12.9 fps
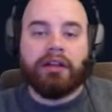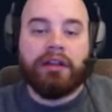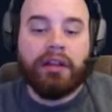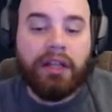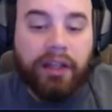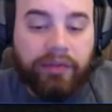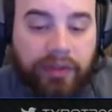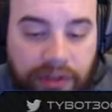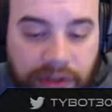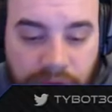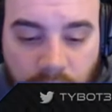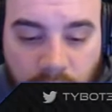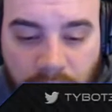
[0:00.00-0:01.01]
If we can
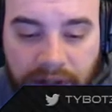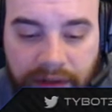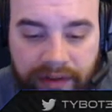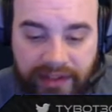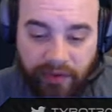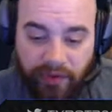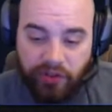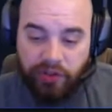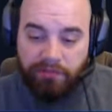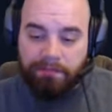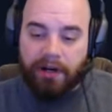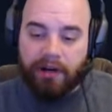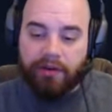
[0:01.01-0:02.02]
do one of these, we can do
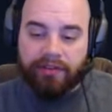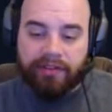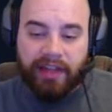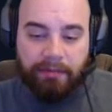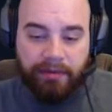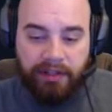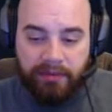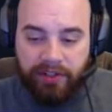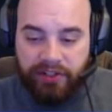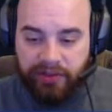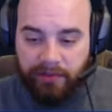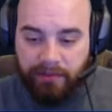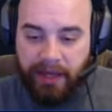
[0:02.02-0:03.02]
both. That pretty
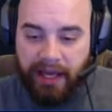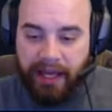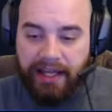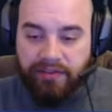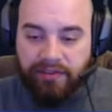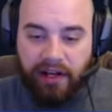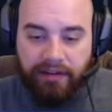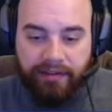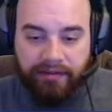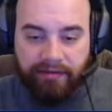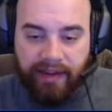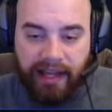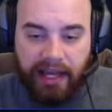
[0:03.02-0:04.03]
much pays off the
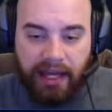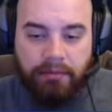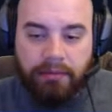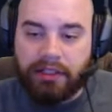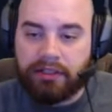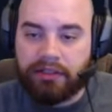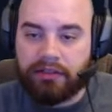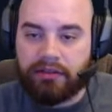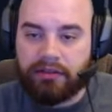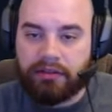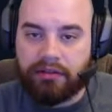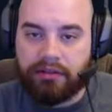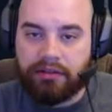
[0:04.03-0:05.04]
VAB,
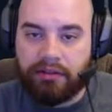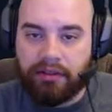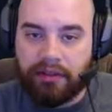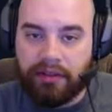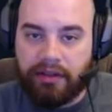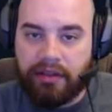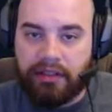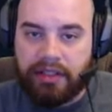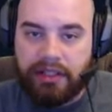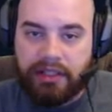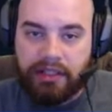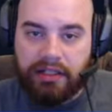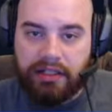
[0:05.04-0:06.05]
the
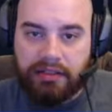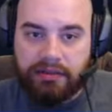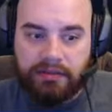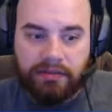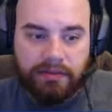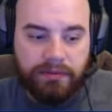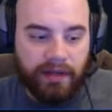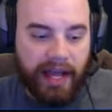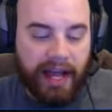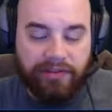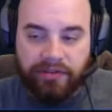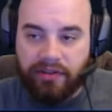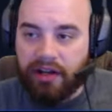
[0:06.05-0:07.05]

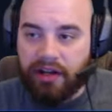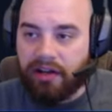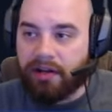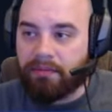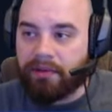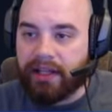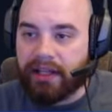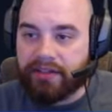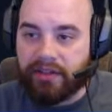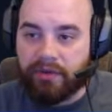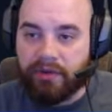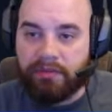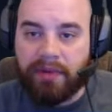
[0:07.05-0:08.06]
astronaut complex,
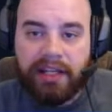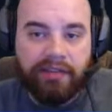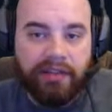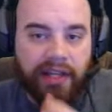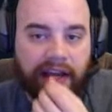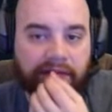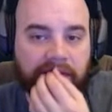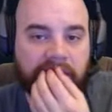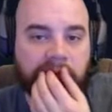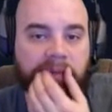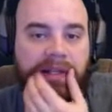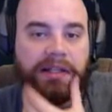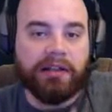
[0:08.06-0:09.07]
and we might even have a little
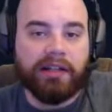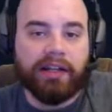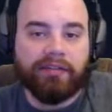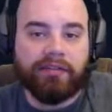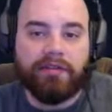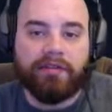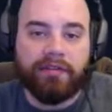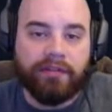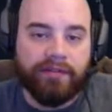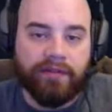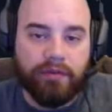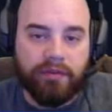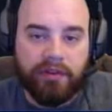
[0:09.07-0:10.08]
bit left over
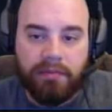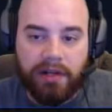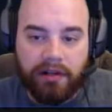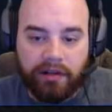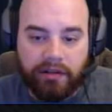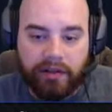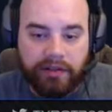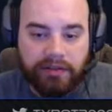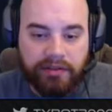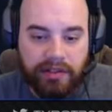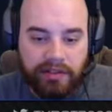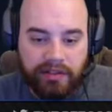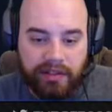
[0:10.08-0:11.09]
for the monitoring
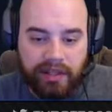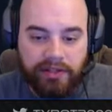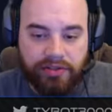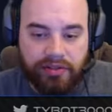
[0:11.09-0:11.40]
station.